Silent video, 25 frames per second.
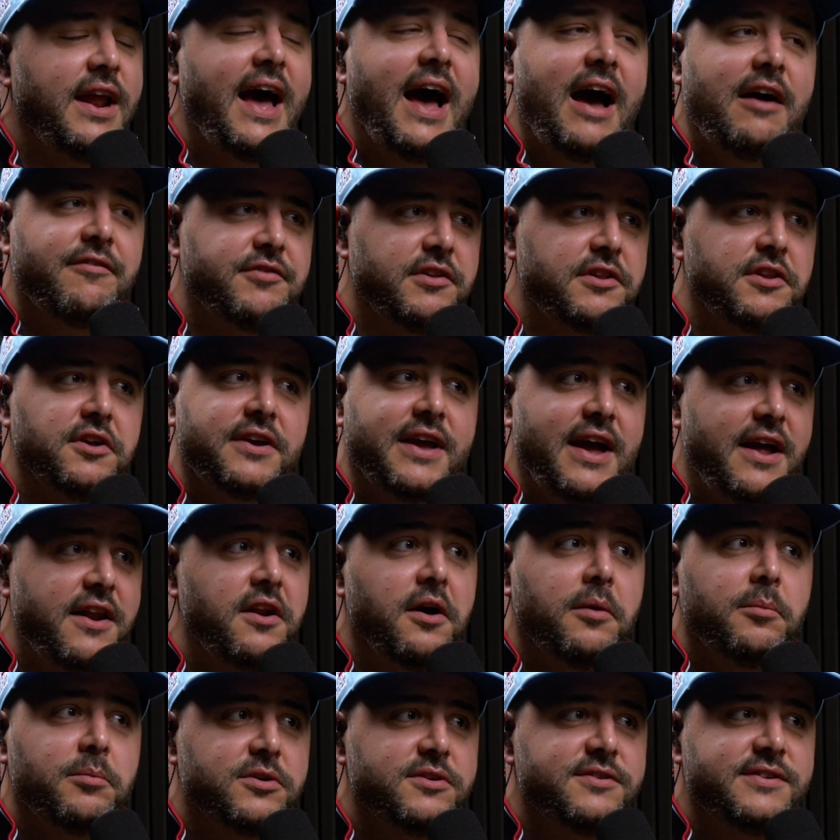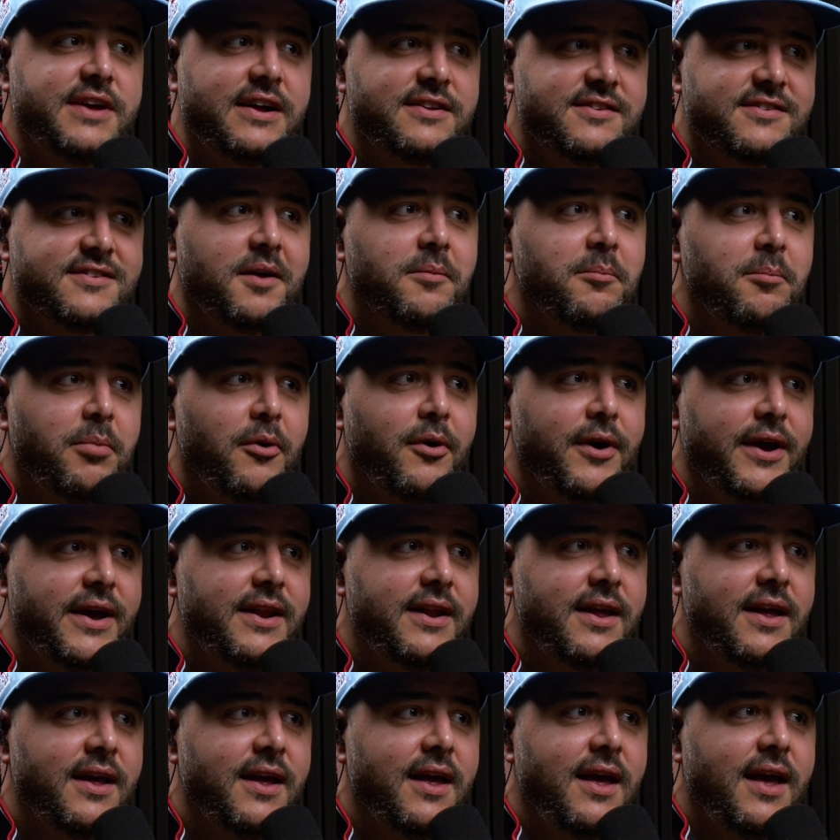have to look at numbers at some point
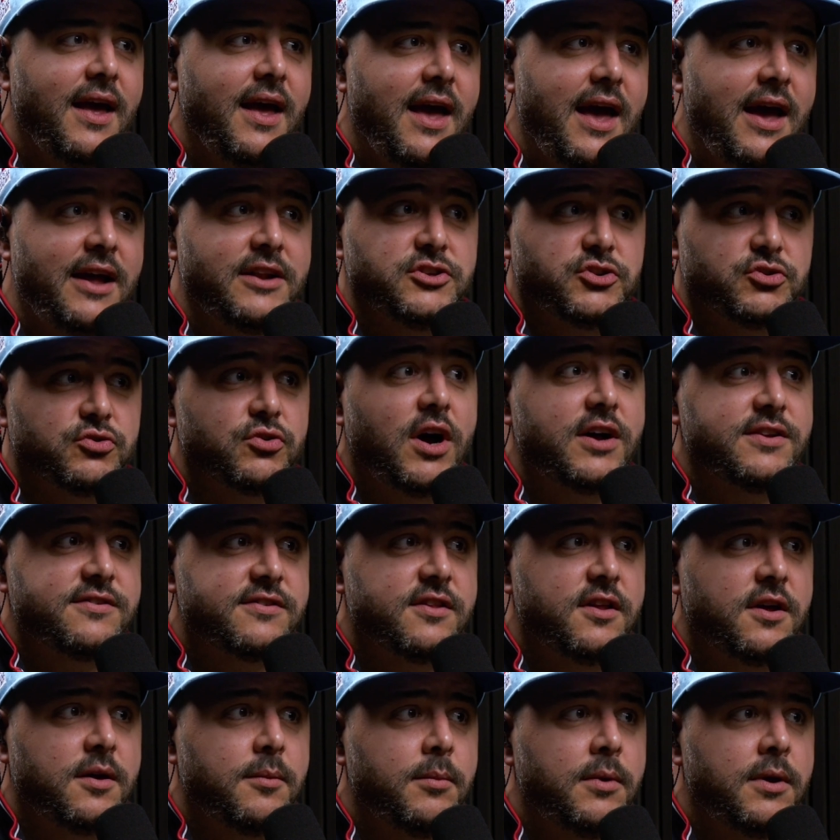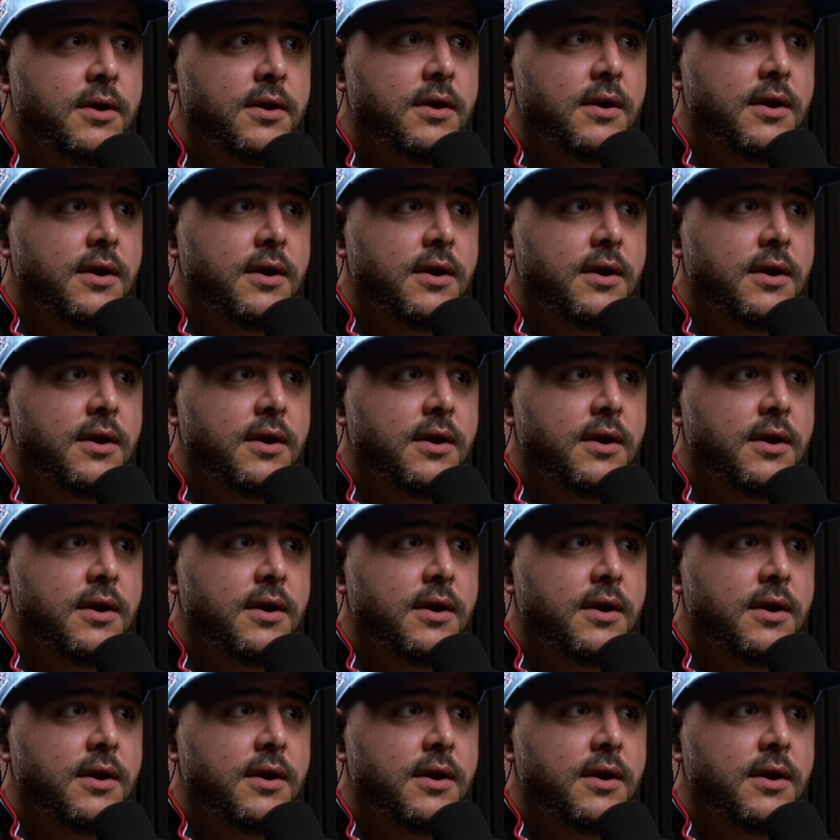and trust them.